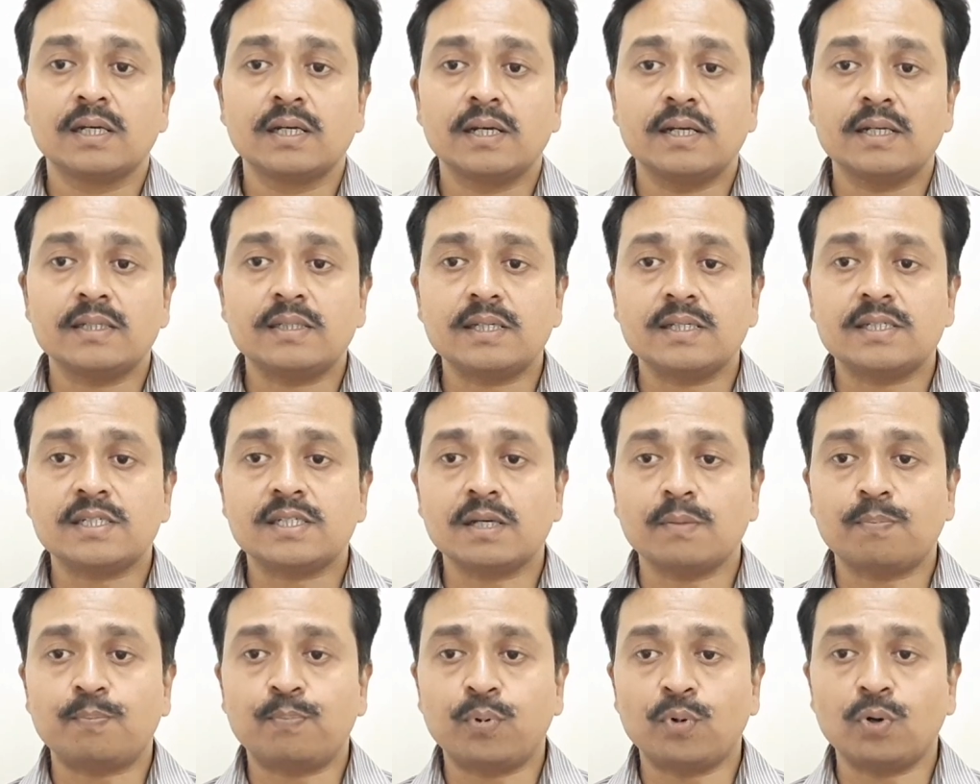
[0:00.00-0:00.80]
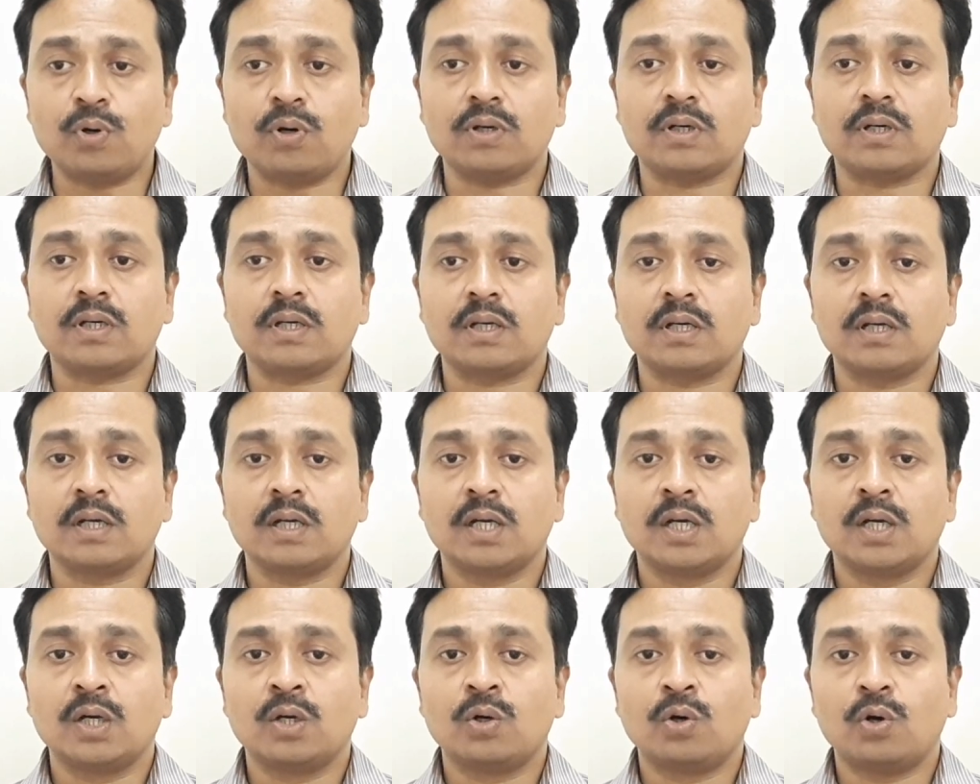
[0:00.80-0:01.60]
is the support
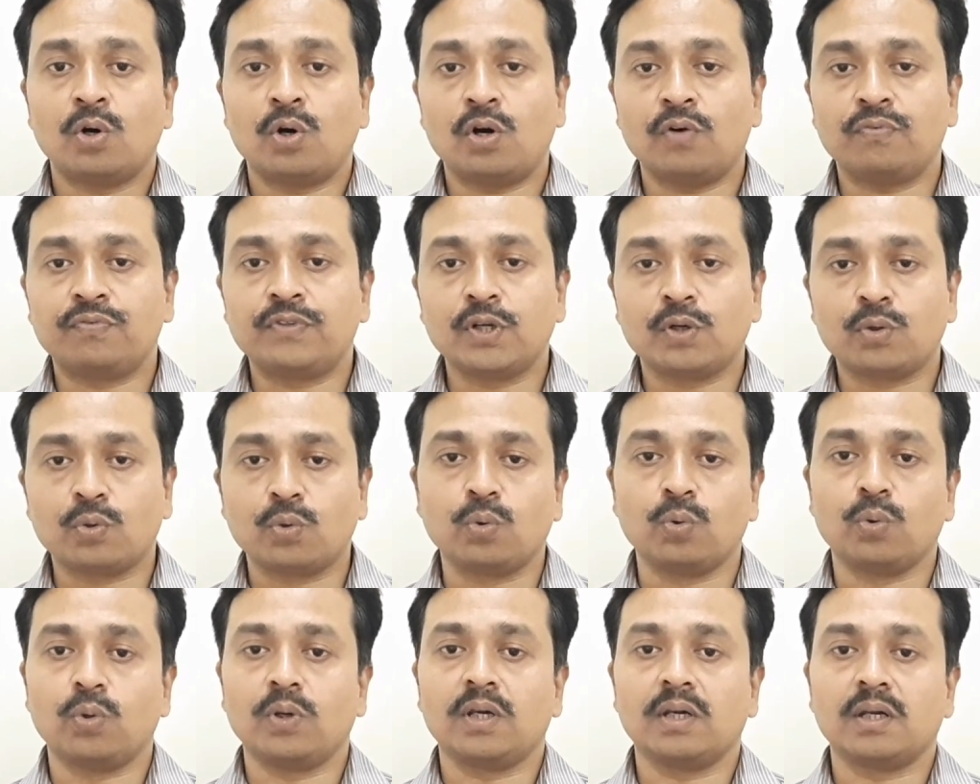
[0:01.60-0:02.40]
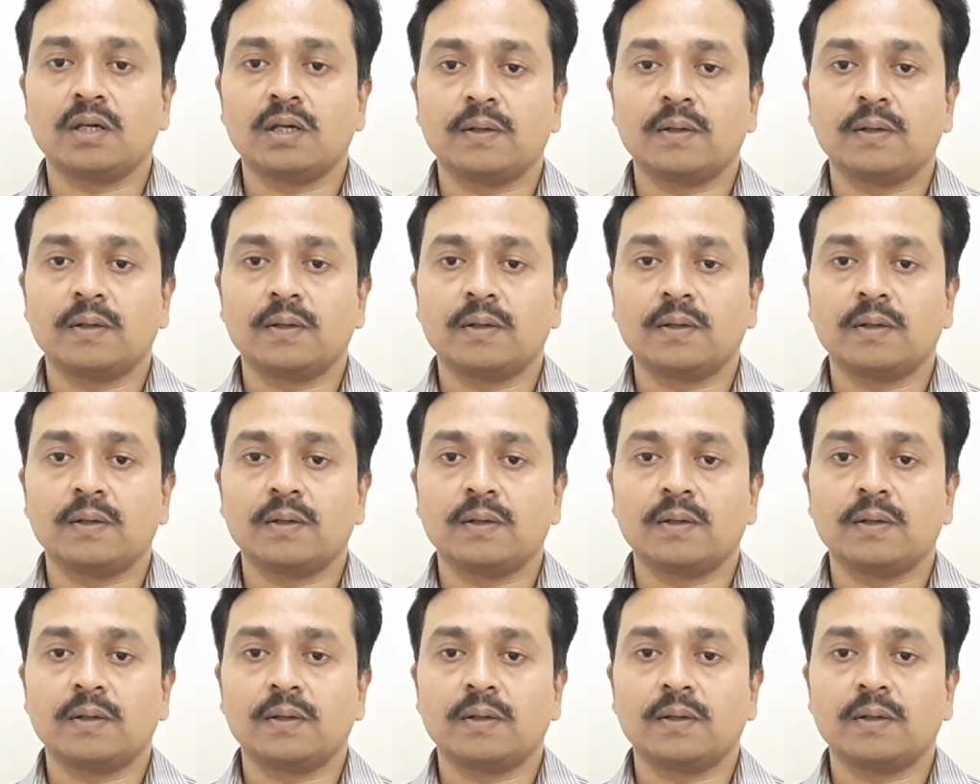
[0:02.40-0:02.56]
of the rule.